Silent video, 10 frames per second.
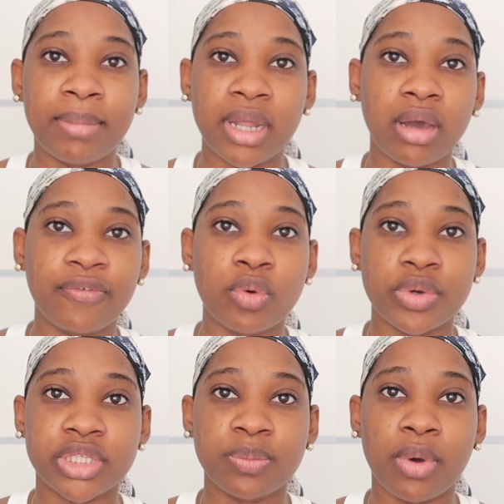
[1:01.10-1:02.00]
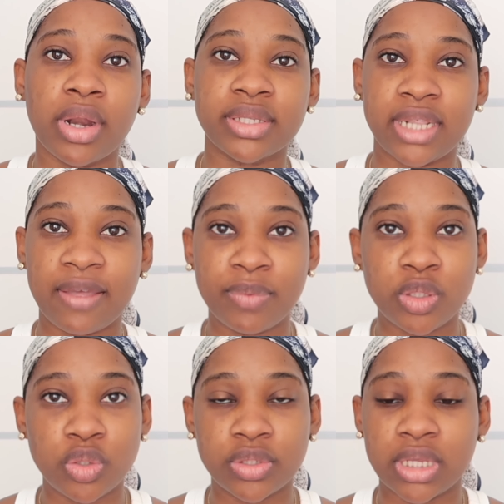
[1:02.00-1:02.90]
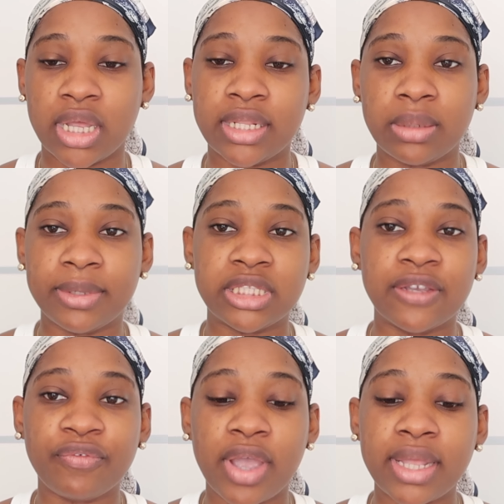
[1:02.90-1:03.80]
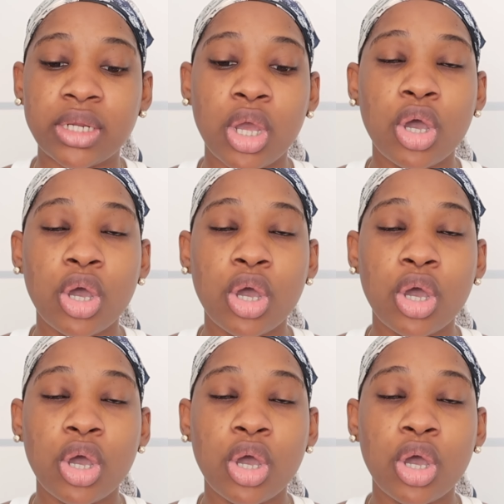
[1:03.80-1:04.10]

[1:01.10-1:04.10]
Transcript: but of course the products that I've been using are a little bit different.